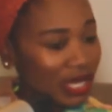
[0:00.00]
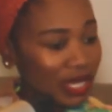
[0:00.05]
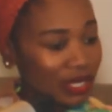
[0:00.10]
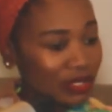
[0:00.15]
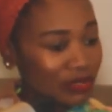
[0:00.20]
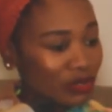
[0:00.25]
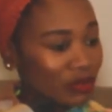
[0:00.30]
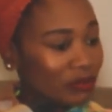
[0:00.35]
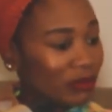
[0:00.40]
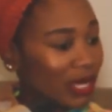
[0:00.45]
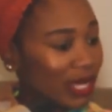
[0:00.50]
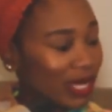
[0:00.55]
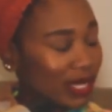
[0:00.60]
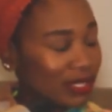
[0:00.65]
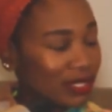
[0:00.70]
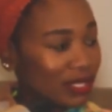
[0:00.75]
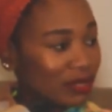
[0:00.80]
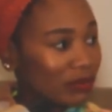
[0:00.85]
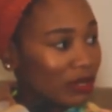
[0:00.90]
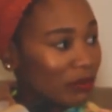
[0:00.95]
I took my
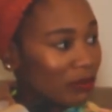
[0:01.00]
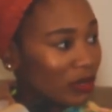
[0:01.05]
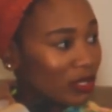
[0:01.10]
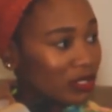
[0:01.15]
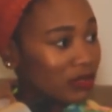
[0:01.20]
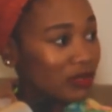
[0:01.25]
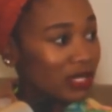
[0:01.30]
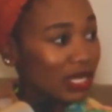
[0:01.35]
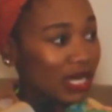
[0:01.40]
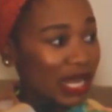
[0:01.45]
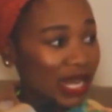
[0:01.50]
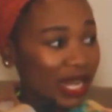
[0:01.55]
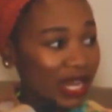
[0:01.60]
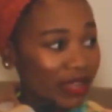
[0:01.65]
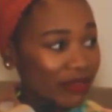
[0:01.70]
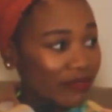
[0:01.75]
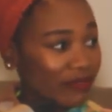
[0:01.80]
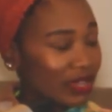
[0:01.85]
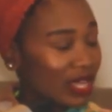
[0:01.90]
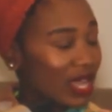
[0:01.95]
ID and my passport and I
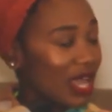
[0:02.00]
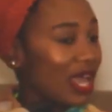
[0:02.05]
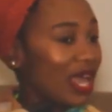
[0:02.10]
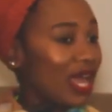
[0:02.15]
left.